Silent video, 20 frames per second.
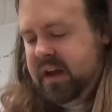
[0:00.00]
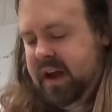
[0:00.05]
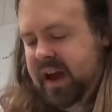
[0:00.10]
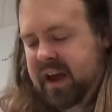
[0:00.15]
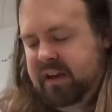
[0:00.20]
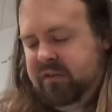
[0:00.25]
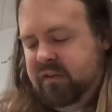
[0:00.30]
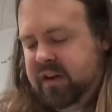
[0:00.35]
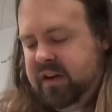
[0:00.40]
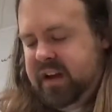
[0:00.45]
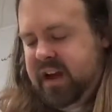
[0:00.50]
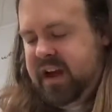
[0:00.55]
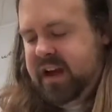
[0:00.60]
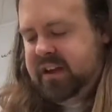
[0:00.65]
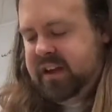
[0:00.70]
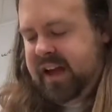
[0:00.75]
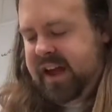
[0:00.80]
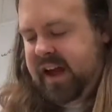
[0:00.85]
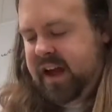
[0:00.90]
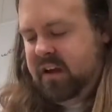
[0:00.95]
Every day
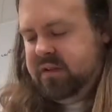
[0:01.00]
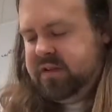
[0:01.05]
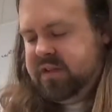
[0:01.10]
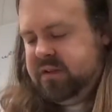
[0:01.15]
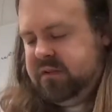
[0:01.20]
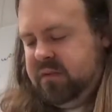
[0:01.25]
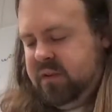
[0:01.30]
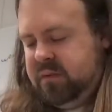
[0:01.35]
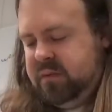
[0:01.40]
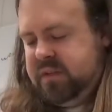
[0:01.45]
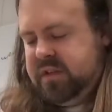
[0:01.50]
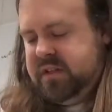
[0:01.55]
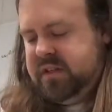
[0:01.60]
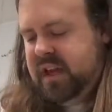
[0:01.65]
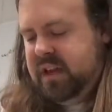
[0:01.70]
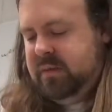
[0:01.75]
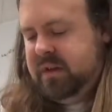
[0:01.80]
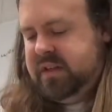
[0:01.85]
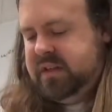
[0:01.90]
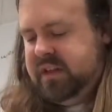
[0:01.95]
the house is filled with
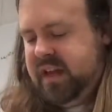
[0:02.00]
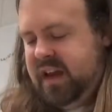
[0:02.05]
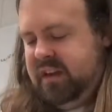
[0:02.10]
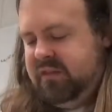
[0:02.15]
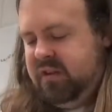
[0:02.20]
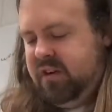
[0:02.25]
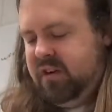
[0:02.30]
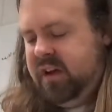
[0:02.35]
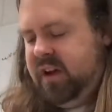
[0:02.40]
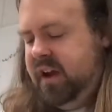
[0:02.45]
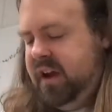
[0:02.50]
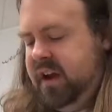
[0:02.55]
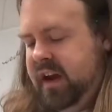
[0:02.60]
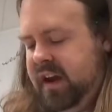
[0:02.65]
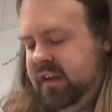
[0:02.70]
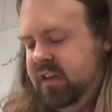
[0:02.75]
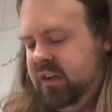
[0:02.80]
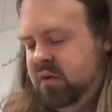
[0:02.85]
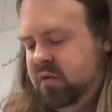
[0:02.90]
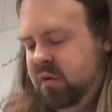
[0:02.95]
steamy savor,
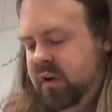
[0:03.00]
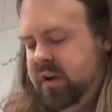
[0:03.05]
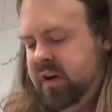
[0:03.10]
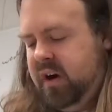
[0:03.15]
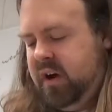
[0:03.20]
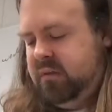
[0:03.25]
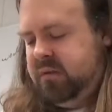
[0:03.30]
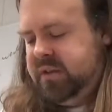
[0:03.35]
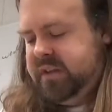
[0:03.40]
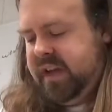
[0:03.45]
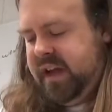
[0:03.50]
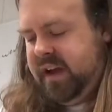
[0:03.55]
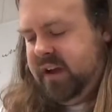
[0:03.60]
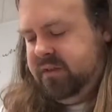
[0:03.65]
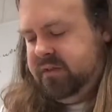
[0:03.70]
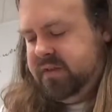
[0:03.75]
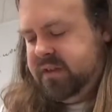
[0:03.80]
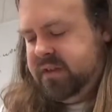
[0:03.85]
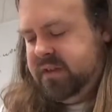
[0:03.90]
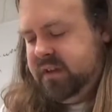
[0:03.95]
and the courtyard
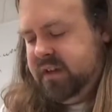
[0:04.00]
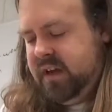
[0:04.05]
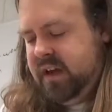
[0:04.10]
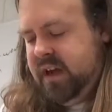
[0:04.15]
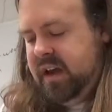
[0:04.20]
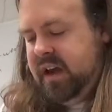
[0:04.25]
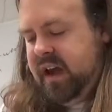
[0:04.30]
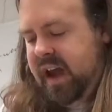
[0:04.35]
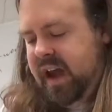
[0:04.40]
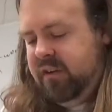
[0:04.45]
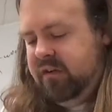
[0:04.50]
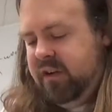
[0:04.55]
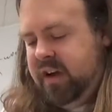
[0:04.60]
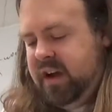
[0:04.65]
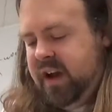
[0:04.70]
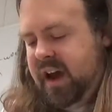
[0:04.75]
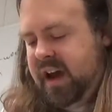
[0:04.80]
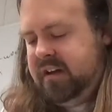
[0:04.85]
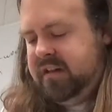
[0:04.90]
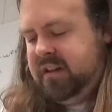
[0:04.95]
resounds. Every
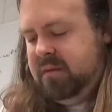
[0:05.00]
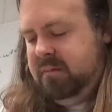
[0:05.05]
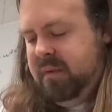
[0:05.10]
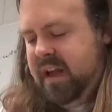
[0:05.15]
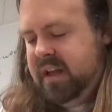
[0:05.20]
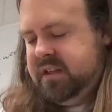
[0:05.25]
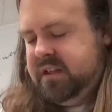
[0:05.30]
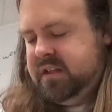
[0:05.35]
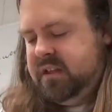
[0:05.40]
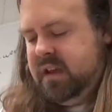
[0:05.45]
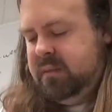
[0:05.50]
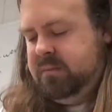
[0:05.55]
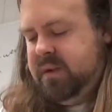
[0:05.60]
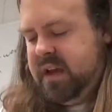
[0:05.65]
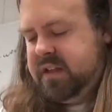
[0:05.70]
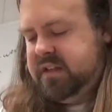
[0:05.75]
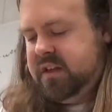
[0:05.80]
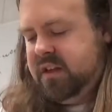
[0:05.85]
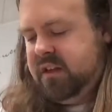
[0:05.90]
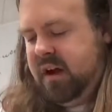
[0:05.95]
night the men sleep
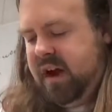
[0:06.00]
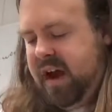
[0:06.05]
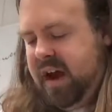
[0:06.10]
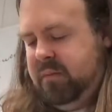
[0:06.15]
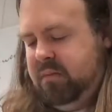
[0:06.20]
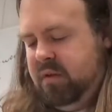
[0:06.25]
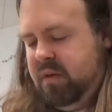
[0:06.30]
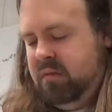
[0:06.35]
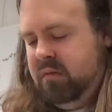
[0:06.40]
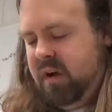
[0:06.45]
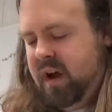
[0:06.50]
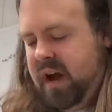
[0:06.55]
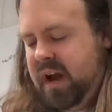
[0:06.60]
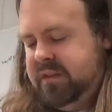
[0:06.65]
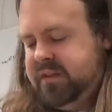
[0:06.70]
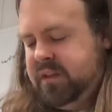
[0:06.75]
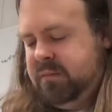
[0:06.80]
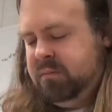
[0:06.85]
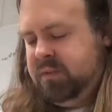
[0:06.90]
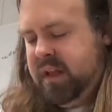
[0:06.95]
next to their highborn
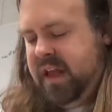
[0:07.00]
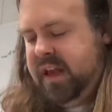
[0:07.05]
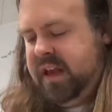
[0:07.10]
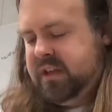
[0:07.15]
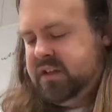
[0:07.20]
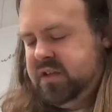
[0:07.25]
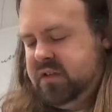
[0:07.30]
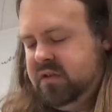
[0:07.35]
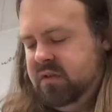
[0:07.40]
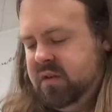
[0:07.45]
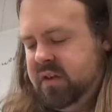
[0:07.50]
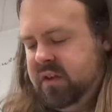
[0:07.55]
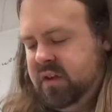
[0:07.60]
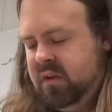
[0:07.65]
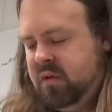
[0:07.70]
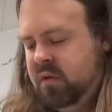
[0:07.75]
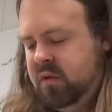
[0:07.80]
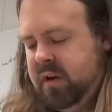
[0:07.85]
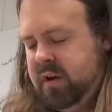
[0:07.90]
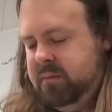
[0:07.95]
wives and blankets strewn on their
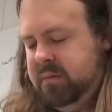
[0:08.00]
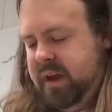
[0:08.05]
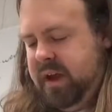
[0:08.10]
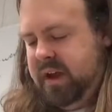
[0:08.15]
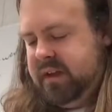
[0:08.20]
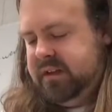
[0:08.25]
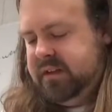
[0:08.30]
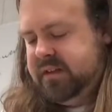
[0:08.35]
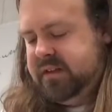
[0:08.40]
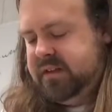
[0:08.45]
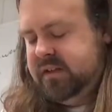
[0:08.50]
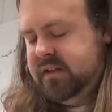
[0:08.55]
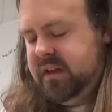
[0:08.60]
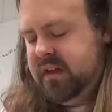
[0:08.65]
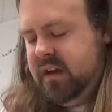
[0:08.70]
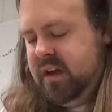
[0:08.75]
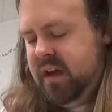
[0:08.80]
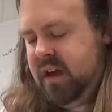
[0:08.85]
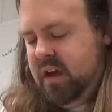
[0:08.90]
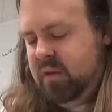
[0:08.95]
corded beds.
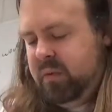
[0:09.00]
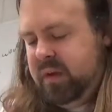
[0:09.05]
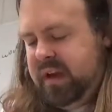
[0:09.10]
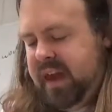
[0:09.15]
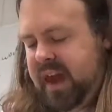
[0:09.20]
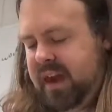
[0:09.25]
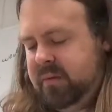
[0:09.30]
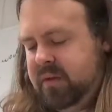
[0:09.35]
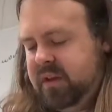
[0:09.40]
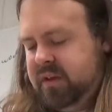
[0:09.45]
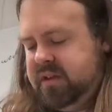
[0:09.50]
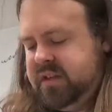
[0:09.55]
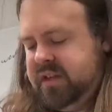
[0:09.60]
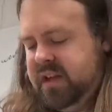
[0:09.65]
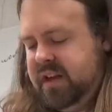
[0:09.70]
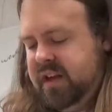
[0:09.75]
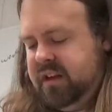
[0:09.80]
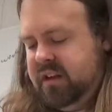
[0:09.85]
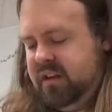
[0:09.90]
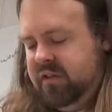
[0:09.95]
We came to their
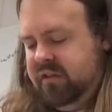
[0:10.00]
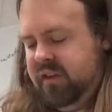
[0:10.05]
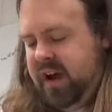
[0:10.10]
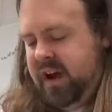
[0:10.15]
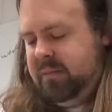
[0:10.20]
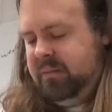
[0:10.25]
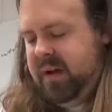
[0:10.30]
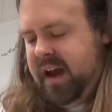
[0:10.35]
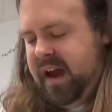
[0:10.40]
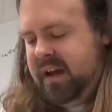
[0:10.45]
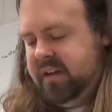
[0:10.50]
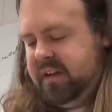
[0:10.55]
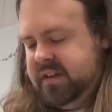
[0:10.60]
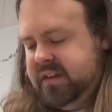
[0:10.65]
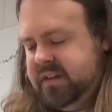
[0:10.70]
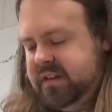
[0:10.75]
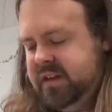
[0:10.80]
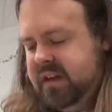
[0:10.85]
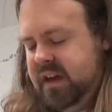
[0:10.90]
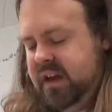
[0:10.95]
city and their fine
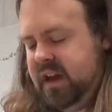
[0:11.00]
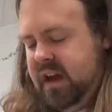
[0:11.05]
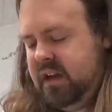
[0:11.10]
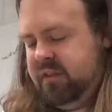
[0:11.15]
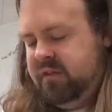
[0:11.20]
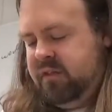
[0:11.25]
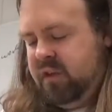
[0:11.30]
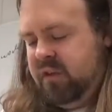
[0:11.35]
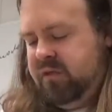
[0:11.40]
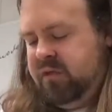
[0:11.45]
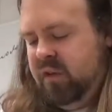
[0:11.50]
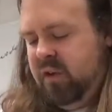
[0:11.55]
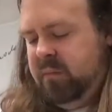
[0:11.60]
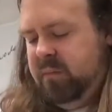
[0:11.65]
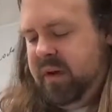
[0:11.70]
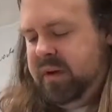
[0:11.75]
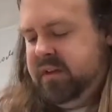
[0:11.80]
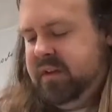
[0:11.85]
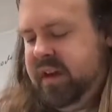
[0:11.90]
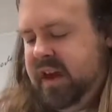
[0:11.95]
palace, and for a full
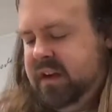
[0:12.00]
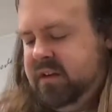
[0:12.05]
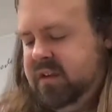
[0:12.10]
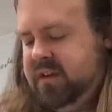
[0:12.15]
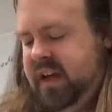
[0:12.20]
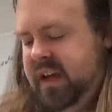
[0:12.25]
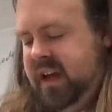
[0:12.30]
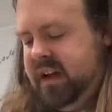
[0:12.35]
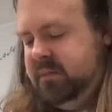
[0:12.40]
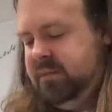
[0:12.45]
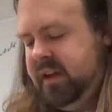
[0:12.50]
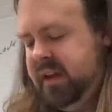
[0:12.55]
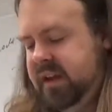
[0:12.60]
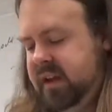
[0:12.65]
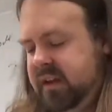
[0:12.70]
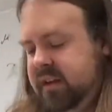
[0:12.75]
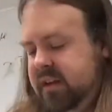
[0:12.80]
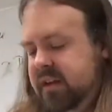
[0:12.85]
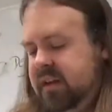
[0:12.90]
month he entertained me.